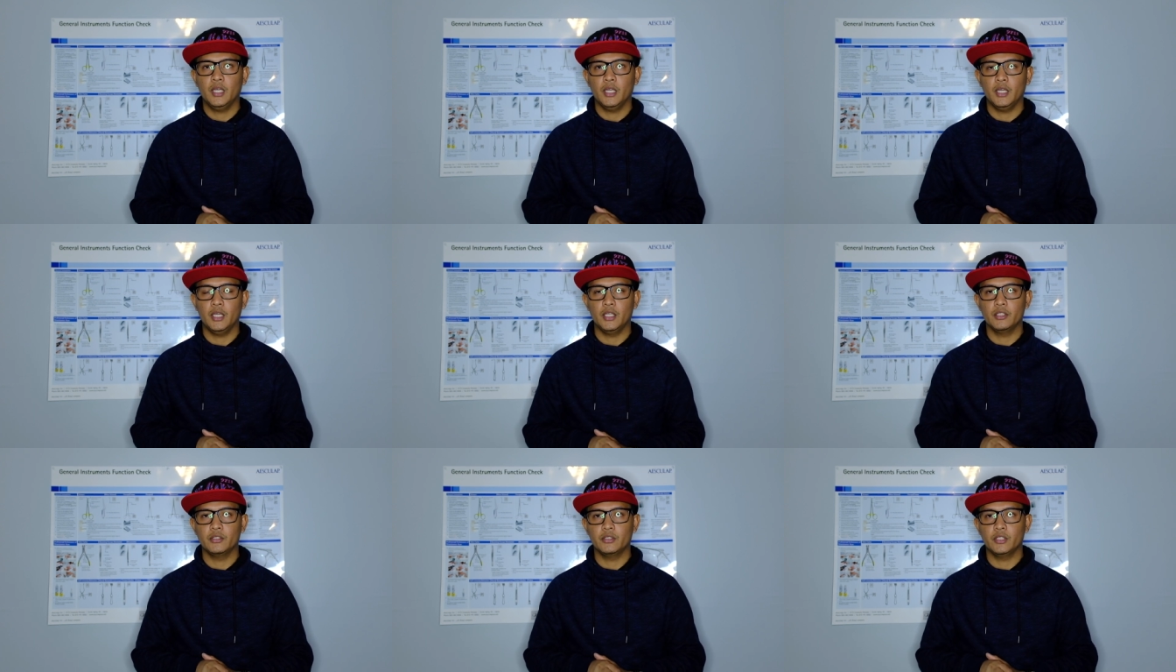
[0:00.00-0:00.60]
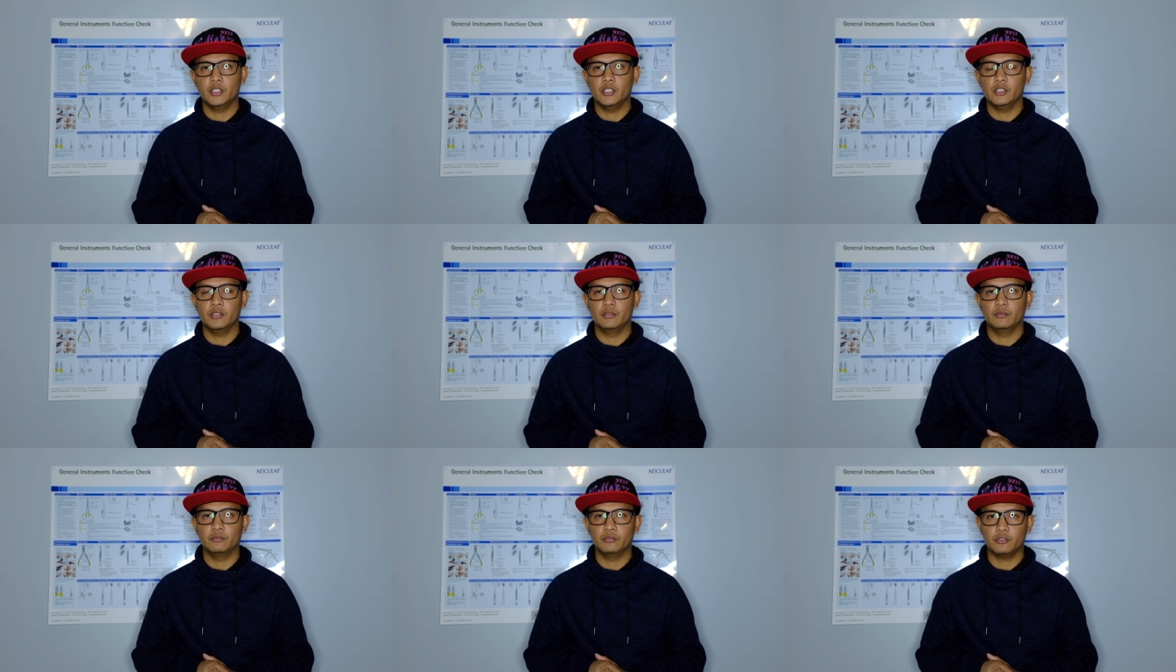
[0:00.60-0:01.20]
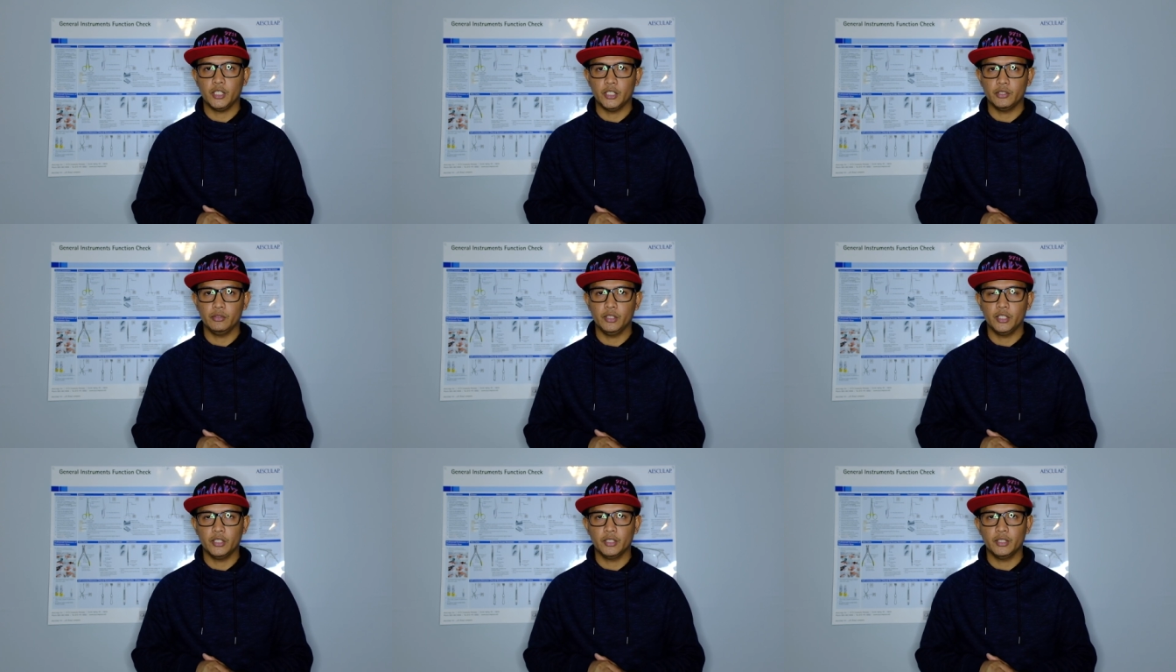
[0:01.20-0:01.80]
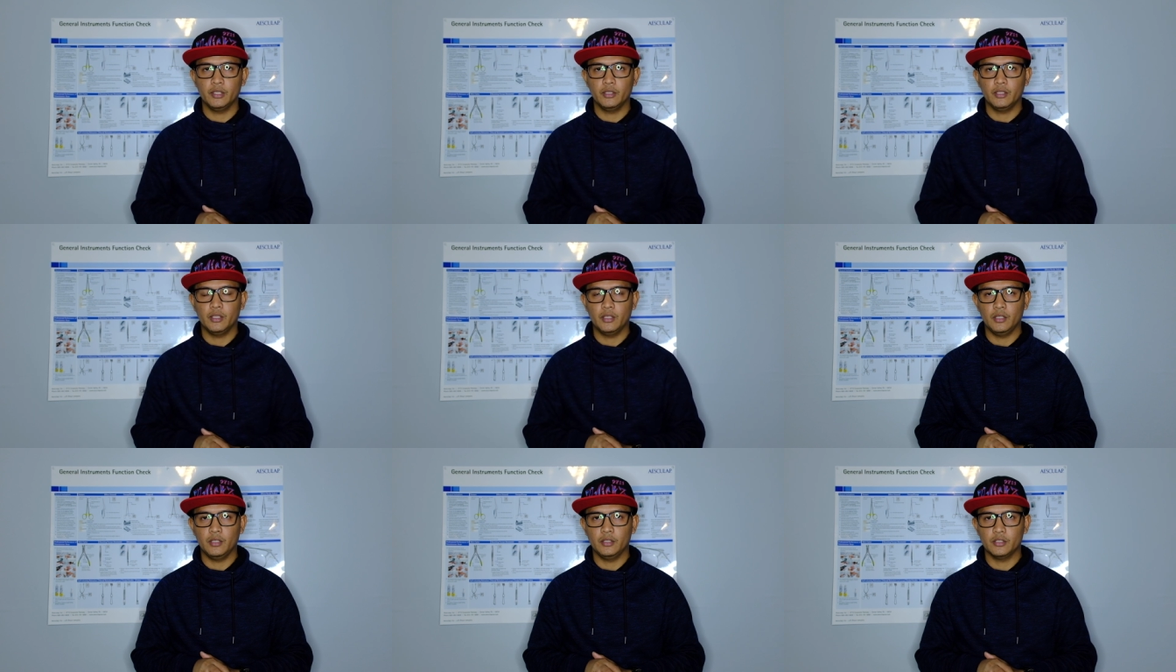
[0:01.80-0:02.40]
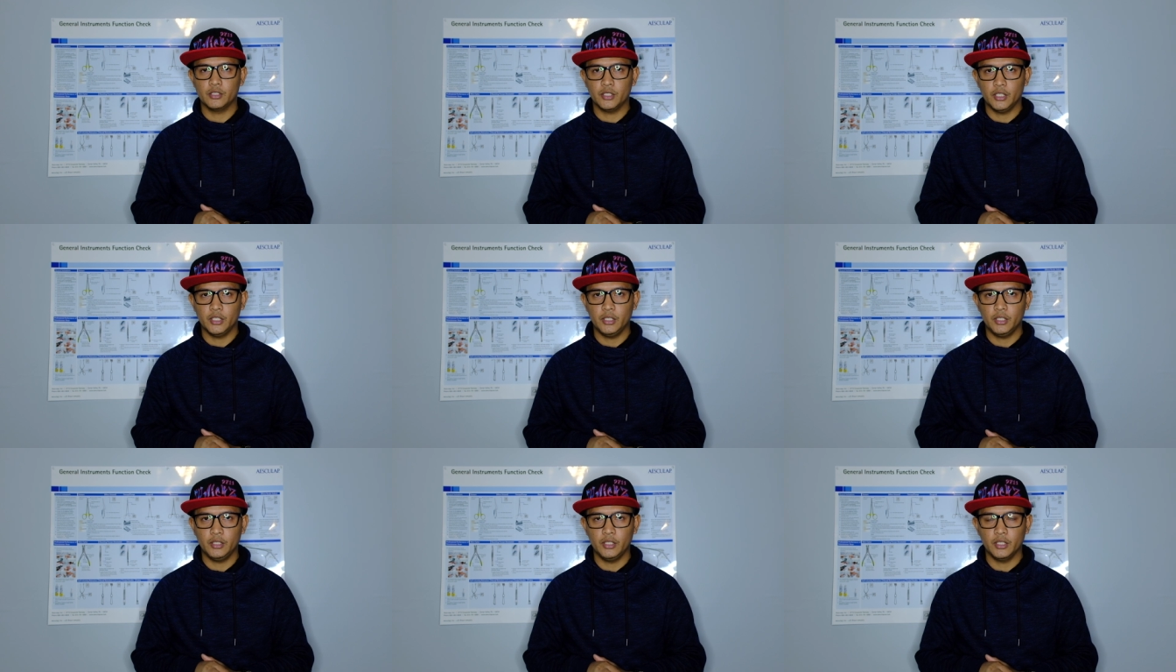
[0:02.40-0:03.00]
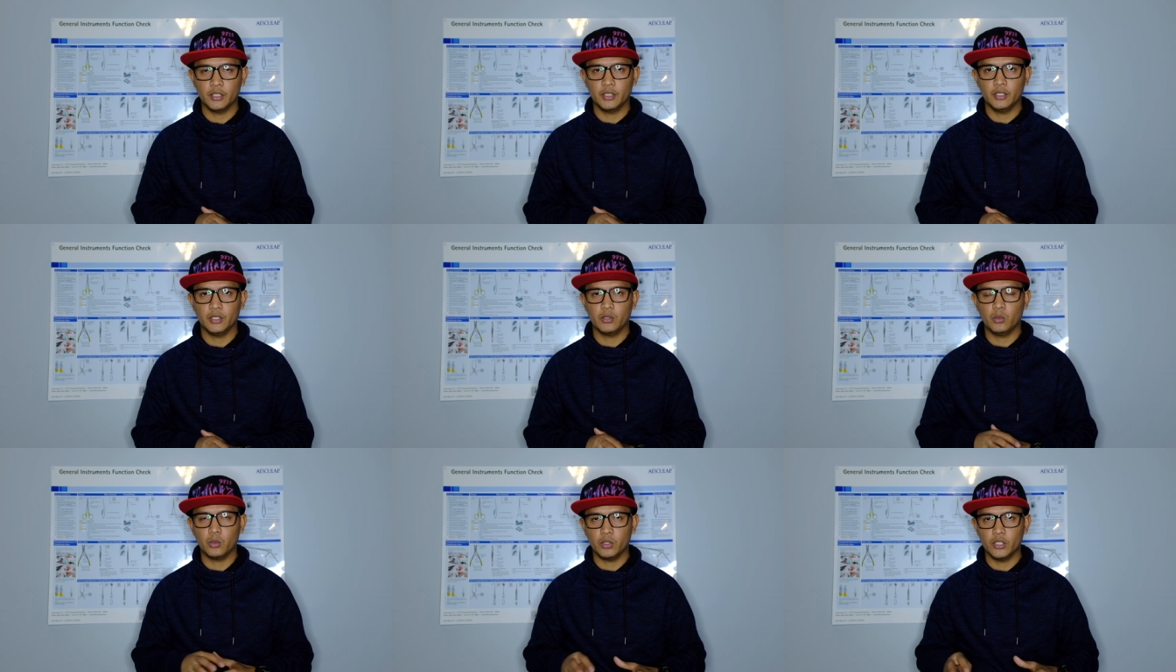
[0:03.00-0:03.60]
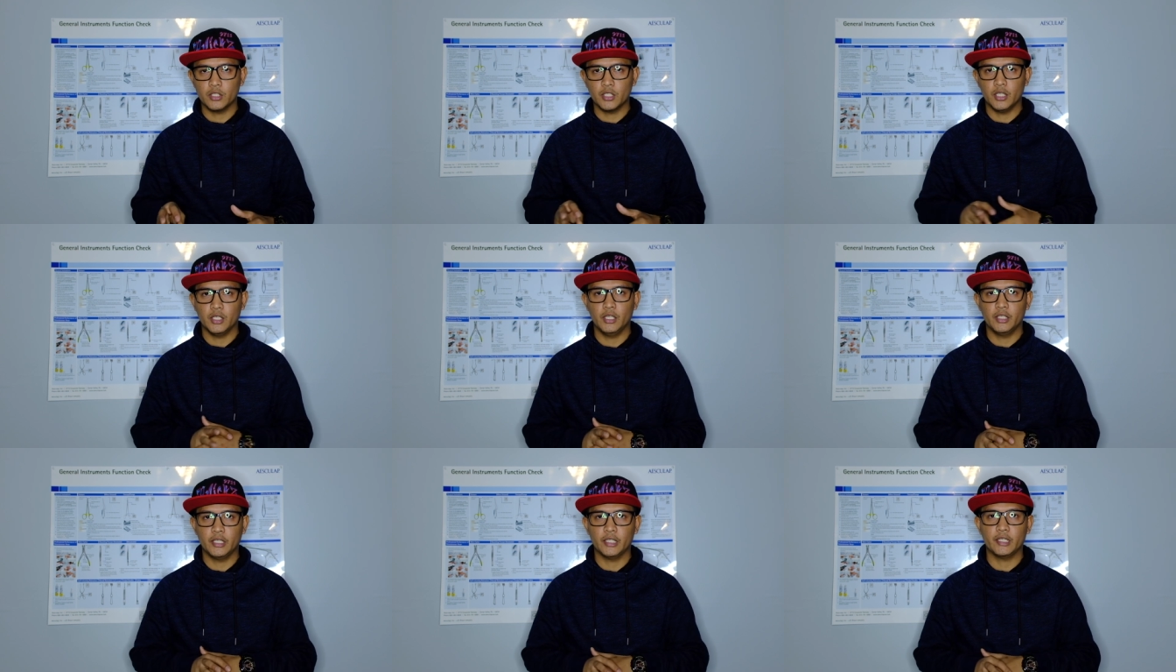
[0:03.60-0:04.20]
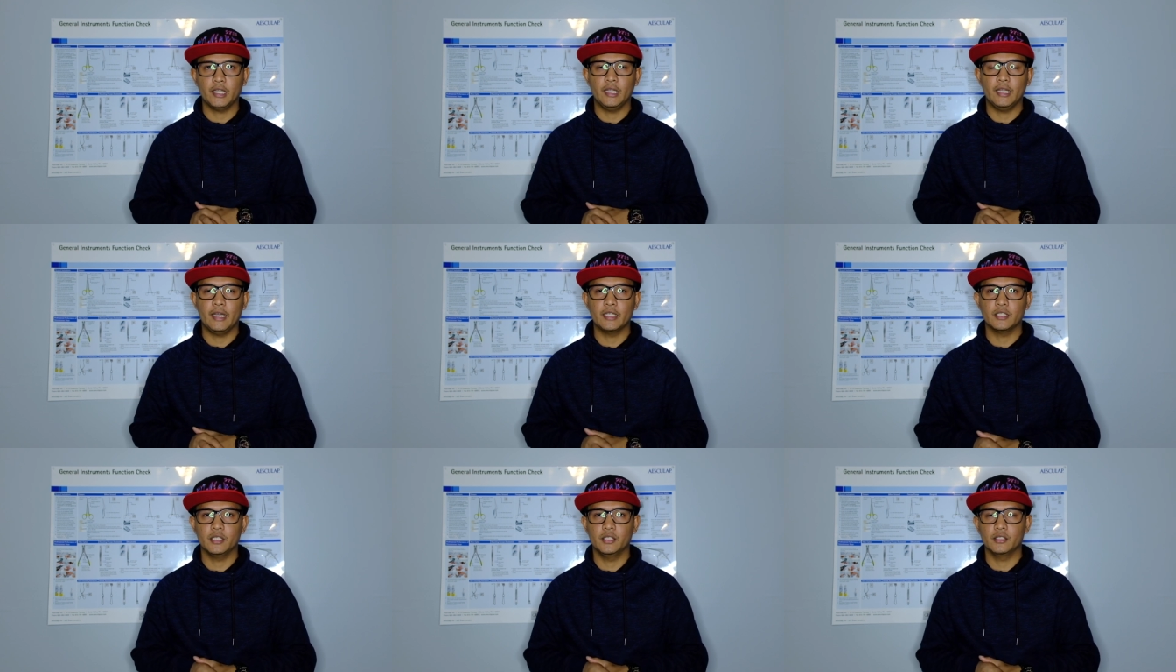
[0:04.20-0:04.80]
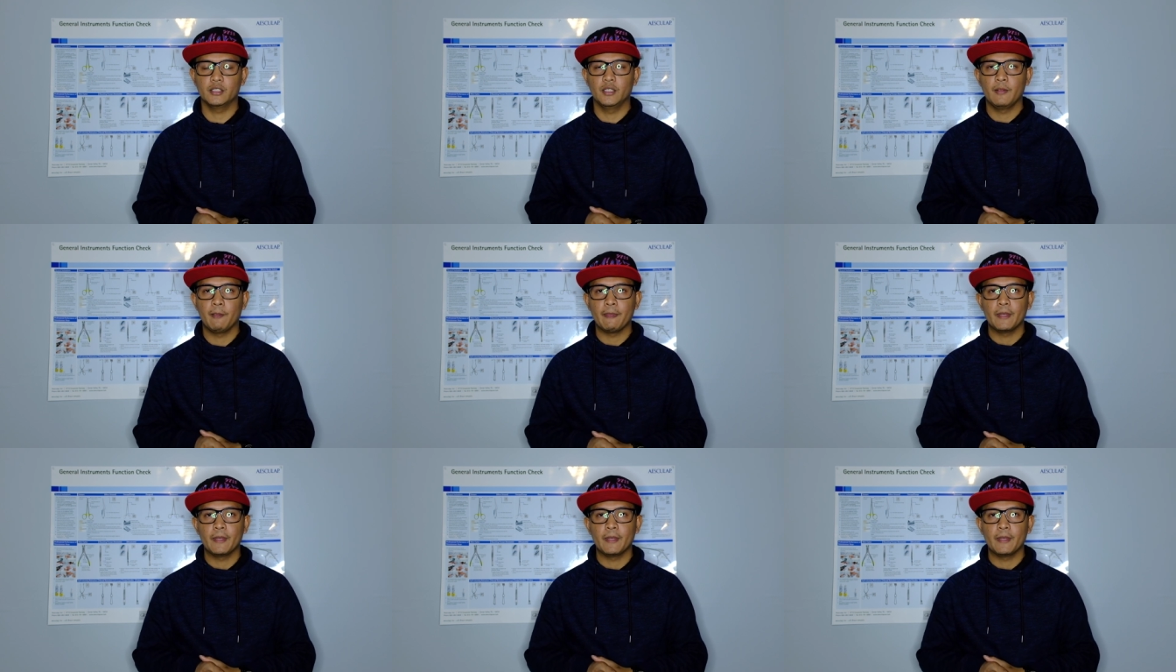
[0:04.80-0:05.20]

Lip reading: and try to learn, study that course, and then get the license.